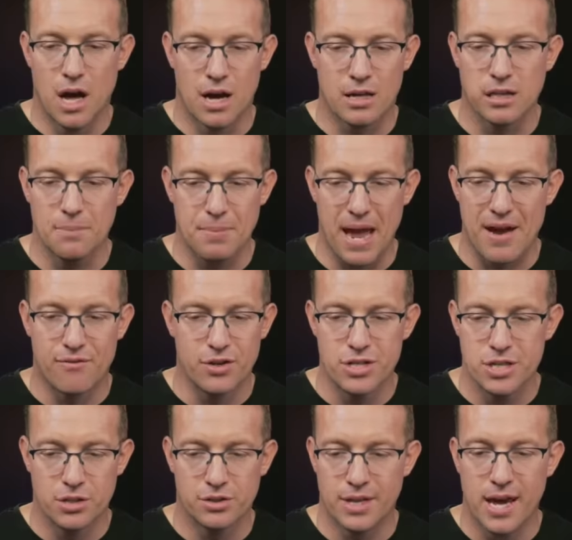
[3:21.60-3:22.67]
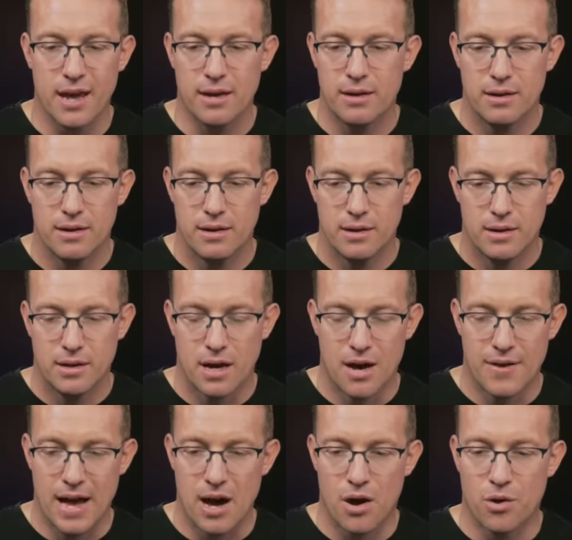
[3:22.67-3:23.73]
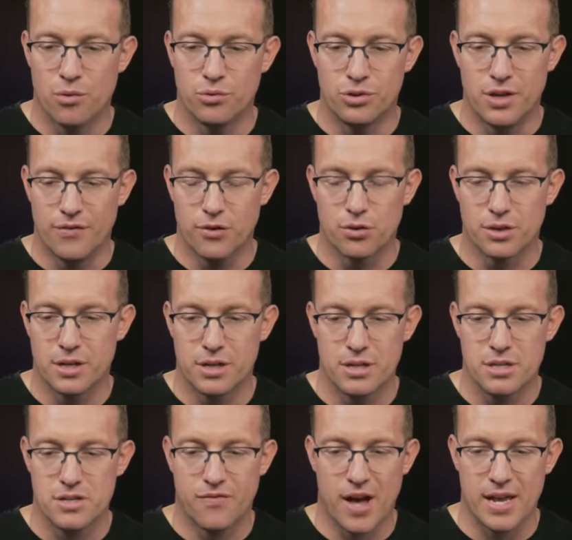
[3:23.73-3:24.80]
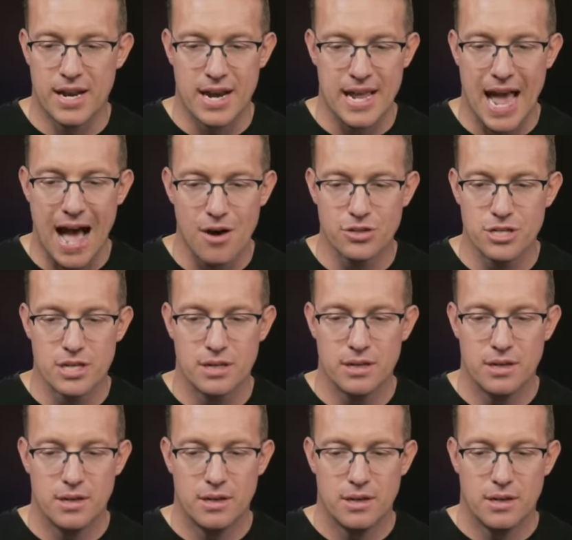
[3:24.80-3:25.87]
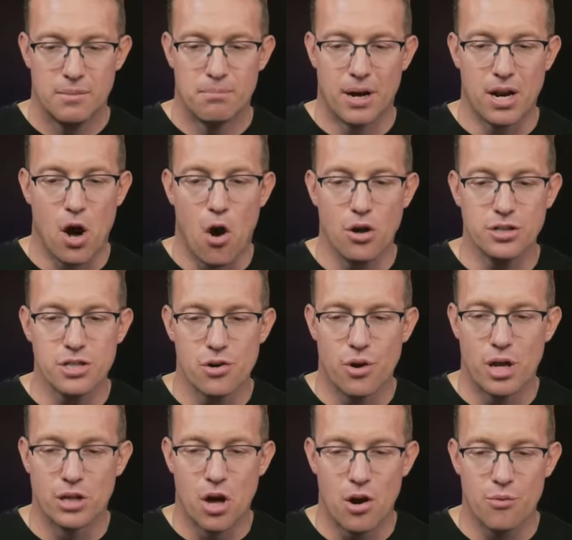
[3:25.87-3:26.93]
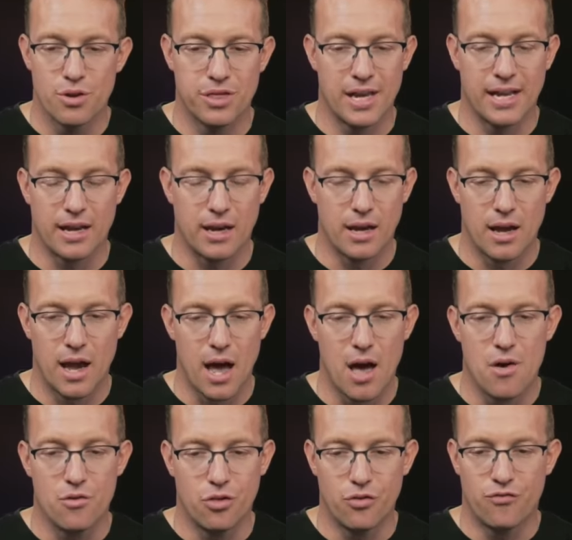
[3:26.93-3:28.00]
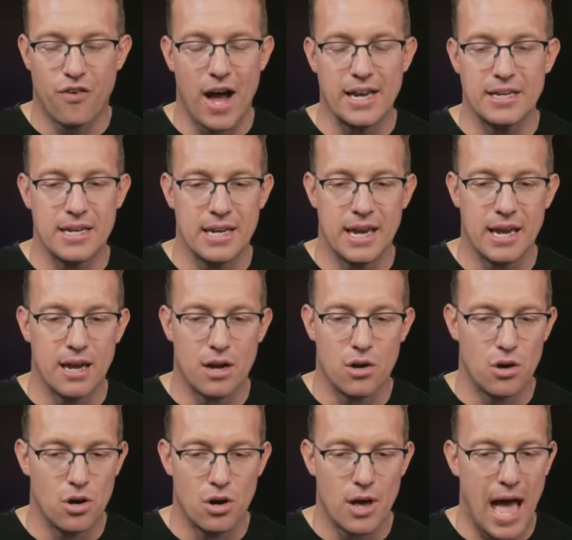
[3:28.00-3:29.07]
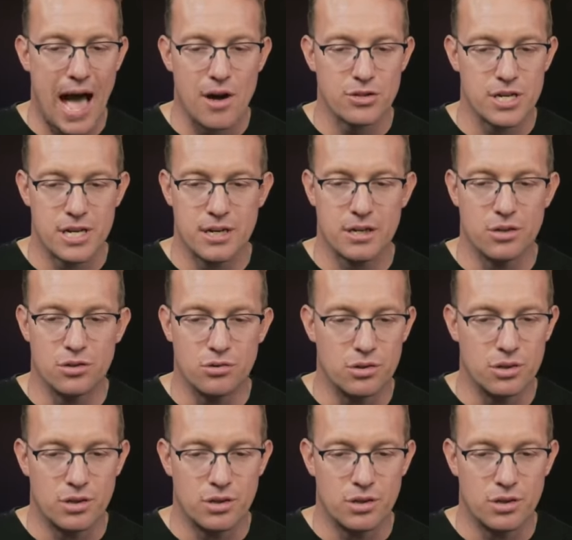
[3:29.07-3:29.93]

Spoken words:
a clip every single day of how difficult it is to find any housing, but also along with like finding housing,